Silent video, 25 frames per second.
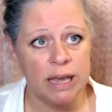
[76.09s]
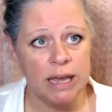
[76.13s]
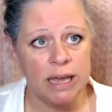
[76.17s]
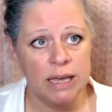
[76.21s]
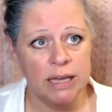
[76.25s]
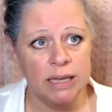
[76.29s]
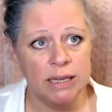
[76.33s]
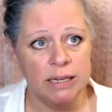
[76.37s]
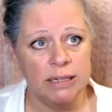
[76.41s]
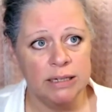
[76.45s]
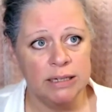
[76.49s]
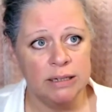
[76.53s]

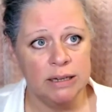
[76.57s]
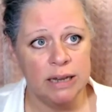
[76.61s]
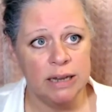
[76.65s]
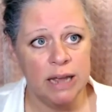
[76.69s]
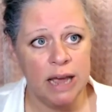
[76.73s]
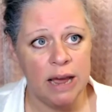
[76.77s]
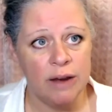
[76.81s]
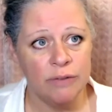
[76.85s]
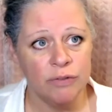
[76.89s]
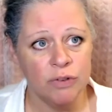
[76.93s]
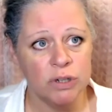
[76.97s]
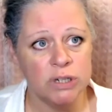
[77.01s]
And
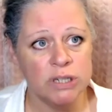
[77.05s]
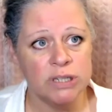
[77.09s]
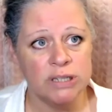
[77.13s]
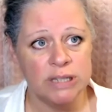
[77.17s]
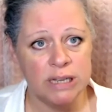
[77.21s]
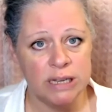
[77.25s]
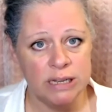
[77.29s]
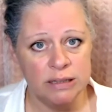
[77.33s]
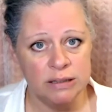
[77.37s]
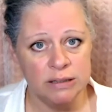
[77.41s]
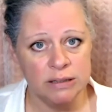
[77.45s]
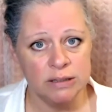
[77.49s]
ever
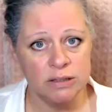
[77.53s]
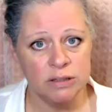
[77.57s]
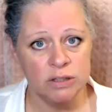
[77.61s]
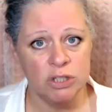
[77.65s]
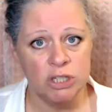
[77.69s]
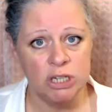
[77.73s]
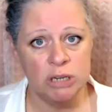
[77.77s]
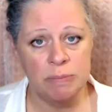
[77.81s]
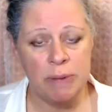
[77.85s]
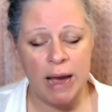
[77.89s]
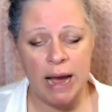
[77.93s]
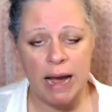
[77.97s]
since
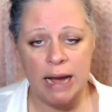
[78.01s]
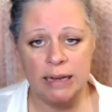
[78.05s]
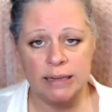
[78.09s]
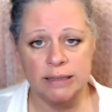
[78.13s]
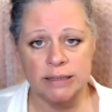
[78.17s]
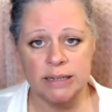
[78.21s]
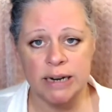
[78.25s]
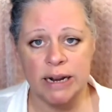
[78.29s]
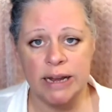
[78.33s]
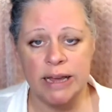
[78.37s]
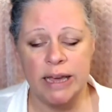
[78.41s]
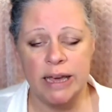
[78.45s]
she
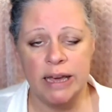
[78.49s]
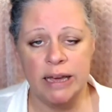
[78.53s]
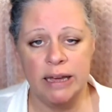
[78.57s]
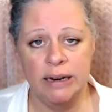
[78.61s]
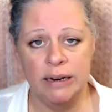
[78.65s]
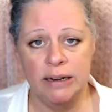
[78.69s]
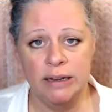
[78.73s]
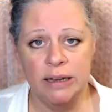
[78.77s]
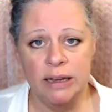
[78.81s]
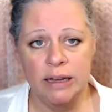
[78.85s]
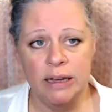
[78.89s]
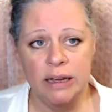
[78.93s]
passed, I
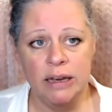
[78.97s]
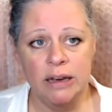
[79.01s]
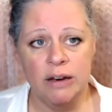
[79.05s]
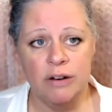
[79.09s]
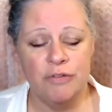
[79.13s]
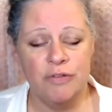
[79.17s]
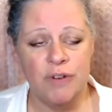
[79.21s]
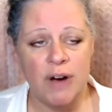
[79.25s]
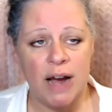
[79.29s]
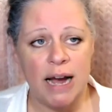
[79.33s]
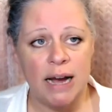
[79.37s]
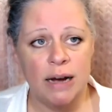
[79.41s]
had
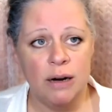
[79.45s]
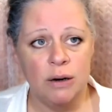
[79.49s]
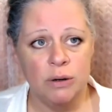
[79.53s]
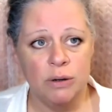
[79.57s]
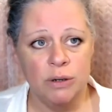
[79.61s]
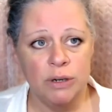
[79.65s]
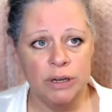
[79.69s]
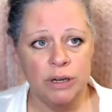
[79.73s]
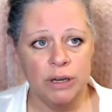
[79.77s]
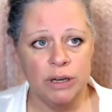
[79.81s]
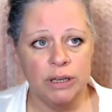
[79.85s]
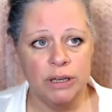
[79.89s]

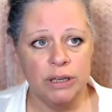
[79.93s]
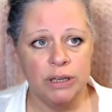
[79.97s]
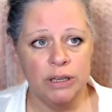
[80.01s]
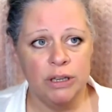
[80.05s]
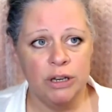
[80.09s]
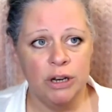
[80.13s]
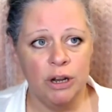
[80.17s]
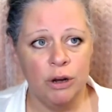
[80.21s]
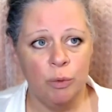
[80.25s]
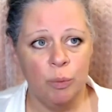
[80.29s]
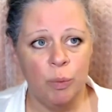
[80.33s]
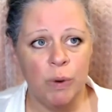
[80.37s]
vowed,
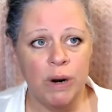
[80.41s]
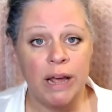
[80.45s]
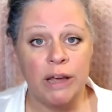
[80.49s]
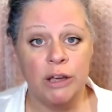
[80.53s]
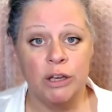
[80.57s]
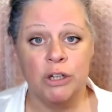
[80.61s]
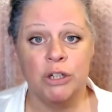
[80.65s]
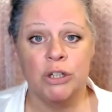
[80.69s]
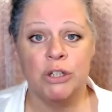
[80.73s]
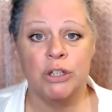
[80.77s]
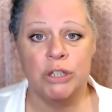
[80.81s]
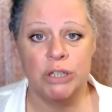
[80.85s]
when I
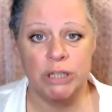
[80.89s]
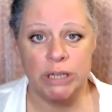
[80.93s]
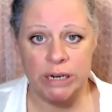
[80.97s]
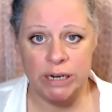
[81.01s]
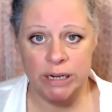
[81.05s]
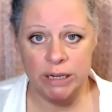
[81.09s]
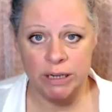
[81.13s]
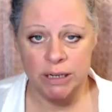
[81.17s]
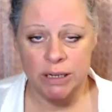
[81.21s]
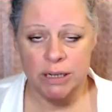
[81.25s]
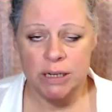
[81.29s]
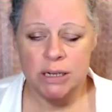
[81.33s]

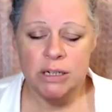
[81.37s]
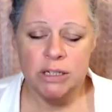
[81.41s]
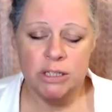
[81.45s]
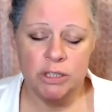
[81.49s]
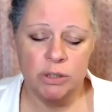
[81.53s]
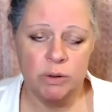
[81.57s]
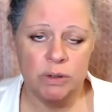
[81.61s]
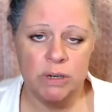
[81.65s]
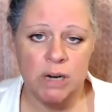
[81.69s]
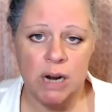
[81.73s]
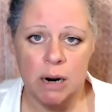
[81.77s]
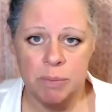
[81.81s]
could, to
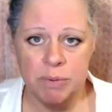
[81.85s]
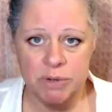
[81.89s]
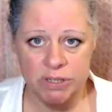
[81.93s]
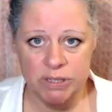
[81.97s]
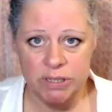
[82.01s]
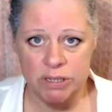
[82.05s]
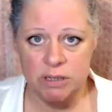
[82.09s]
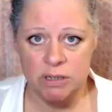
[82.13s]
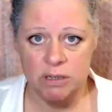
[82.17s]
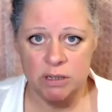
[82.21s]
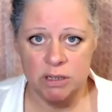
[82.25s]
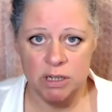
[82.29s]
adopt
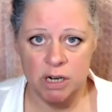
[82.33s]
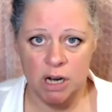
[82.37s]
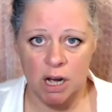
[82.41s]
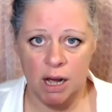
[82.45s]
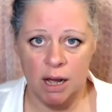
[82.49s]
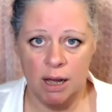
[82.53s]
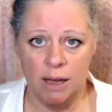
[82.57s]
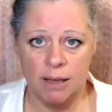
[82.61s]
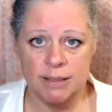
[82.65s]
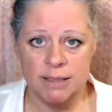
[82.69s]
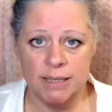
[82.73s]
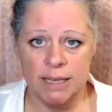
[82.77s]
senior
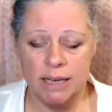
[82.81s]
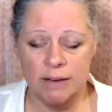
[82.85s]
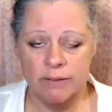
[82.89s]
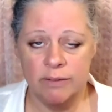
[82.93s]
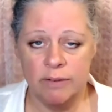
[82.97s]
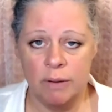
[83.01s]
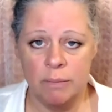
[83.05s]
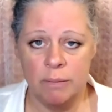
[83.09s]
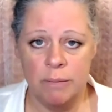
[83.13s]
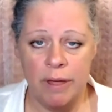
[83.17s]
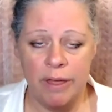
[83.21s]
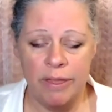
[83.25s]
dogs, give
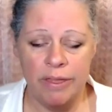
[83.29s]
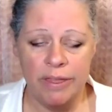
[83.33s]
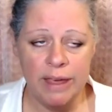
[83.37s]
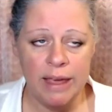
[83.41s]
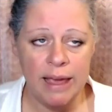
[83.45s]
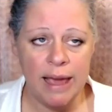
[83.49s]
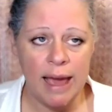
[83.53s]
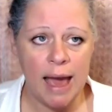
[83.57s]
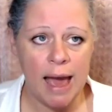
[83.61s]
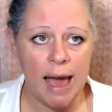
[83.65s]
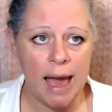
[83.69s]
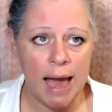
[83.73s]
them
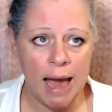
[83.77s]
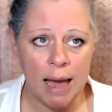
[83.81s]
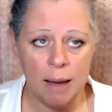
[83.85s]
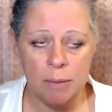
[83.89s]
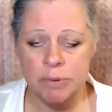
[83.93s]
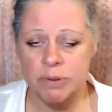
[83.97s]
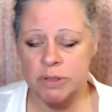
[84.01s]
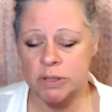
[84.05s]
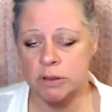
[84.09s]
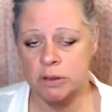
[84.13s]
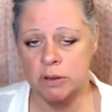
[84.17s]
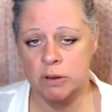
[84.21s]
the
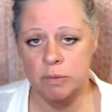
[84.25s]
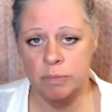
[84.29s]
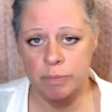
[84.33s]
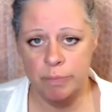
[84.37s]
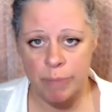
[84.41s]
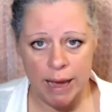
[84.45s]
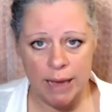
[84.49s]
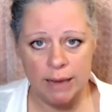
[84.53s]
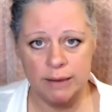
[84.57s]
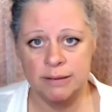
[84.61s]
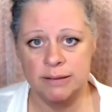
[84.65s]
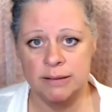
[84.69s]
absolute
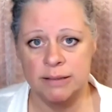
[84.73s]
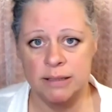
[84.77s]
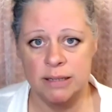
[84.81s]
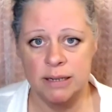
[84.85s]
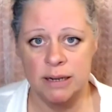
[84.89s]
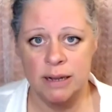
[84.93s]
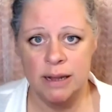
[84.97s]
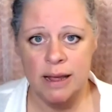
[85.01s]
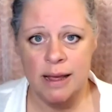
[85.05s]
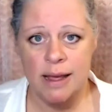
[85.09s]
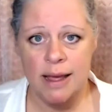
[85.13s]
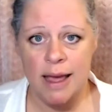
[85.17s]
best
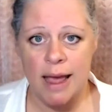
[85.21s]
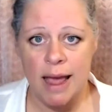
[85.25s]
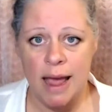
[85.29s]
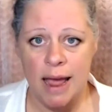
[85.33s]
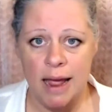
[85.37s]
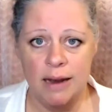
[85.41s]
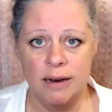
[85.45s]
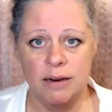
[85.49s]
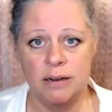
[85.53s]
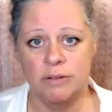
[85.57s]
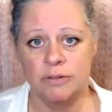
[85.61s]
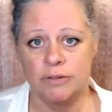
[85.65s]

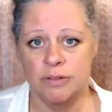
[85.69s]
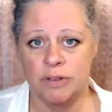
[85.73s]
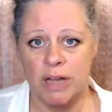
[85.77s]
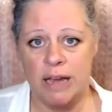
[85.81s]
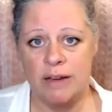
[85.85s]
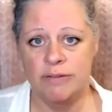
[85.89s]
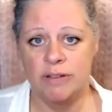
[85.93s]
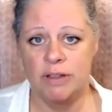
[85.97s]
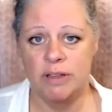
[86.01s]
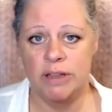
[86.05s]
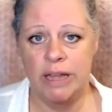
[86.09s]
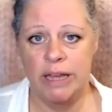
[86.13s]
end of
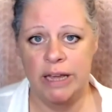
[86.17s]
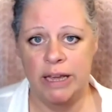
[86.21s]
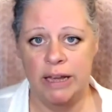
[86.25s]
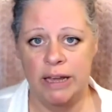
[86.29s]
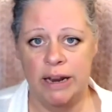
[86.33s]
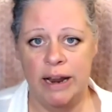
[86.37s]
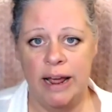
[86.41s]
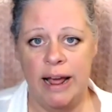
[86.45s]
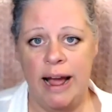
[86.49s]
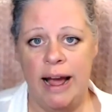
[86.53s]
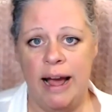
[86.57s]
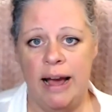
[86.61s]
life that they could
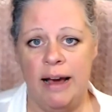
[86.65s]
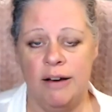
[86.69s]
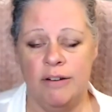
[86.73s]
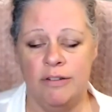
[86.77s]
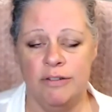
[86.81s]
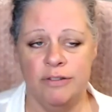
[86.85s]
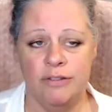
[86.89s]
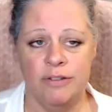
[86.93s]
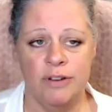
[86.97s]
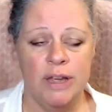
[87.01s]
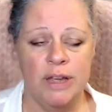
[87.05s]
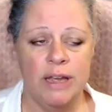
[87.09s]

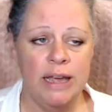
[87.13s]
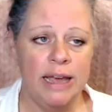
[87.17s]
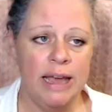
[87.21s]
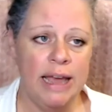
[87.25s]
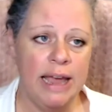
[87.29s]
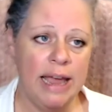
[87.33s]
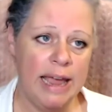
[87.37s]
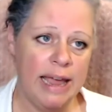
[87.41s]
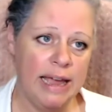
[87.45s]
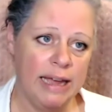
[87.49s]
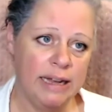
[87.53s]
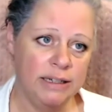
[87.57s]
have,
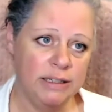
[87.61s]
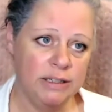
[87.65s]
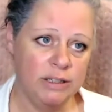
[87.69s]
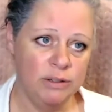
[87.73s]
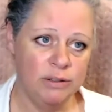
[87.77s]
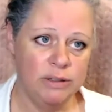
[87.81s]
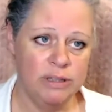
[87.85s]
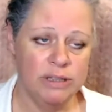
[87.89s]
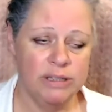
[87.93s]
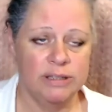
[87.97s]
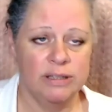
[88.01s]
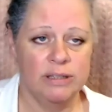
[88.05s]
and do
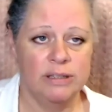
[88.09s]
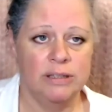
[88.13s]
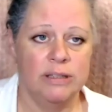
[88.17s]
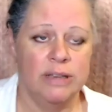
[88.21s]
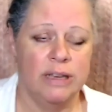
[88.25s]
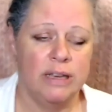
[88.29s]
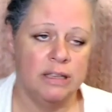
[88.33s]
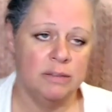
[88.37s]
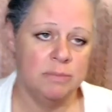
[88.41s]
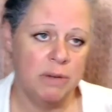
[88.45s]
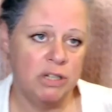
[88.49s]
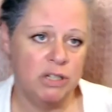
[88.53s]
this
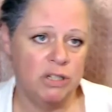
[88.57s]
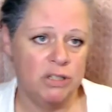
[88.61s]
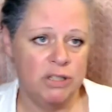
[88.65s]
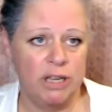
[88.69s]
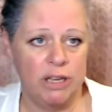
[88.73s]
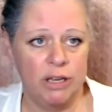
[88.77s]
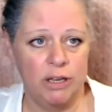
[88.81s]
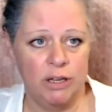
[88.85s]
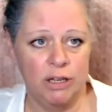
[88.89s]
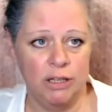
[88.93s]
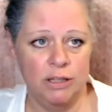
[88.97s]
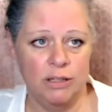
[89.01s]
as much as I
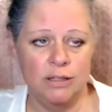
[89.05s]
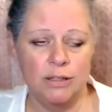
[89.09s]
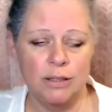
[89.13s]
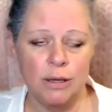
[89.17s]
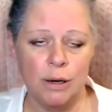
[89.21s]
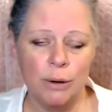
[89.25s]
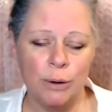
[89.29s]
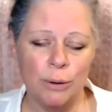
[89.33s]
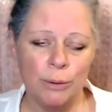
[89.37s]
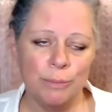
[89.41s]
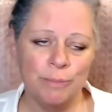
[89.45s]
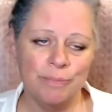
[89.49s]
could.
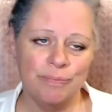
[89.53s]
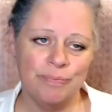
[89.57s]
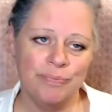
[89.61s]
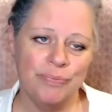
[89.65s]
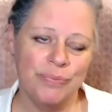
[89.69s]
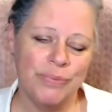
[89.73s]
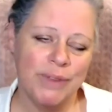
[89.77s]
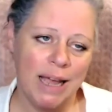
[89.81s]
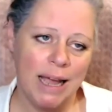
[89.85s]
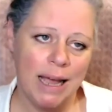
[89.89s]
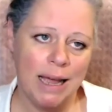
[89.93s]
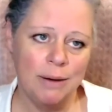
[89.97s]
So
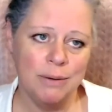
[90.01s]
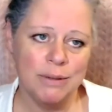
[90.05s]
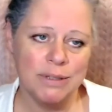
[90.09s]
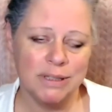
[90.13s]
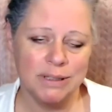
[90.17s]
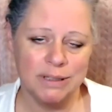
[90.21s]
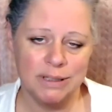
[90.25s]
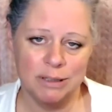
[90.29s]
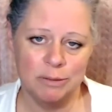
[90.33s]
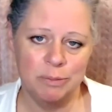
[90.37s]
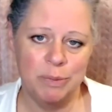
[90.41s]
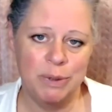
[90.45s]
I was a
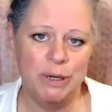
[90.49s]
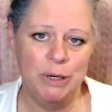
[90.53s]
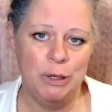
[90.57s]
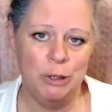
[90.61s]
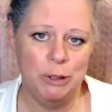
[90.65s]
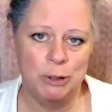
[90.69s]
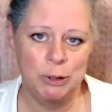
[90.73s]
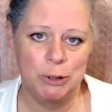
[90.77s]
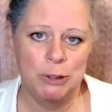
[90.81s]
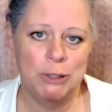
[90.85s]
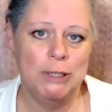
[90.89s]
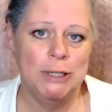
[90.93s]
little bit
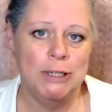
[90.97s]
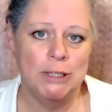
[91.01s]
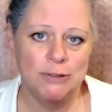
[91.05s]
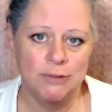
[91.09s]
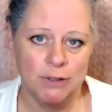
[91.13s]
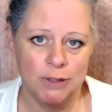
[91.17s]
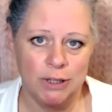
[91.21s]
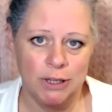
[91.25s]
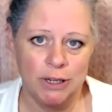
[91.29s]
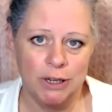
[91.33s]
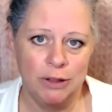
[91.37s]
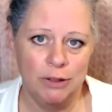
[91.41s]
notorious
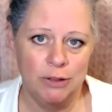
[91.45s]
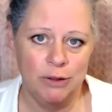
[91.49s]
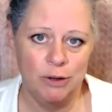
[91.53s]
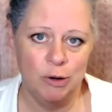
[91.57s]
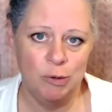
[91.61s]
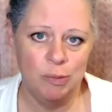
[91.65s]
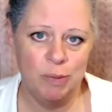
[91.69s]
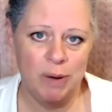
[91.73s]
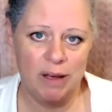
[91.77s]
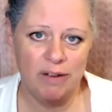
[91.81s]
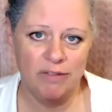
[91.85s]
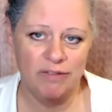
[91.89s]
for looking
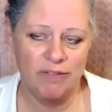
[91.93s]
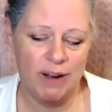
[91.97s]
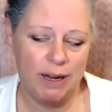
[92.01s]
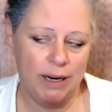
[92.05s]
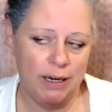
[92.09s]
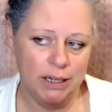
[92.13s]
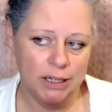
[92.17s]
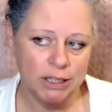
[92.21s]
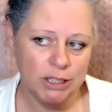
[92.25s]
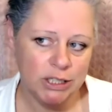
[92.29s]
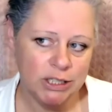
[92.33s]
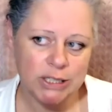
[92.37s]
through Pet
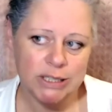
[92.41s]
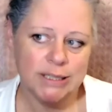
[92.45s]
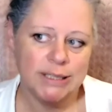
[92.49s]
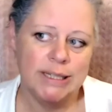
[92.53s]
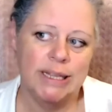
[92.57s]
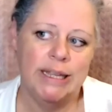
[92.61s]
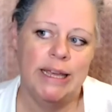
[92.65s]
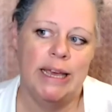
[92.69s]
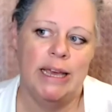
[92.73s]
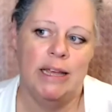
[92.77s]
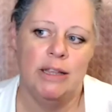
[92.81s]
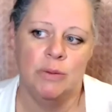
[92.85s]
Finder just
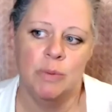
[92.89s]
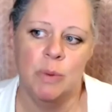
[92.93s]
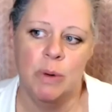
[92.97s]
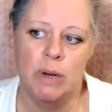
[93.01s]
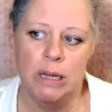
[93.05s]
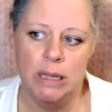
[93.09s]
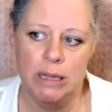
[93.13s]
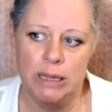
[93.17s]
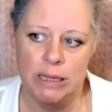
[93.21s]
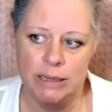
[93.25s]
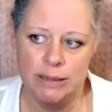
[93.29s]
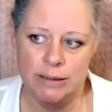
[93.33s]
in case one
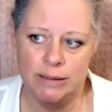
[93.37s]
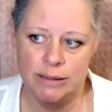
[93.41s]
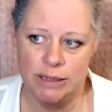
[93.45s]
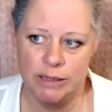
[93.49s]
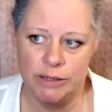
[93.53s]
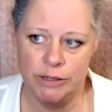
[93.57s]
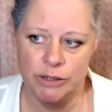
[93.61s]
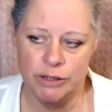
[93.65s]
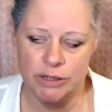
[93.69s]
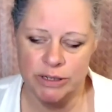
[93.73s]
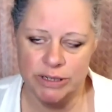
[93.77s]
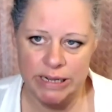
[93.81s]
of these
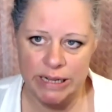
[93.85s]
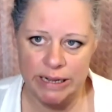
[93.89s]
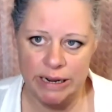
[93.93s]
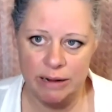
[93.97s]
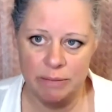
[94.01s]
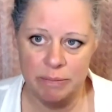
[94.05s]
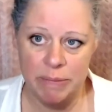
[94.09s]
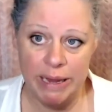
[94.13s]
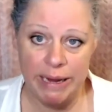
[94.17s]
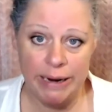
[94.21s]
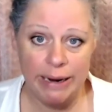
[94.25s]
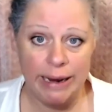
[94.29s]
seniors needed me.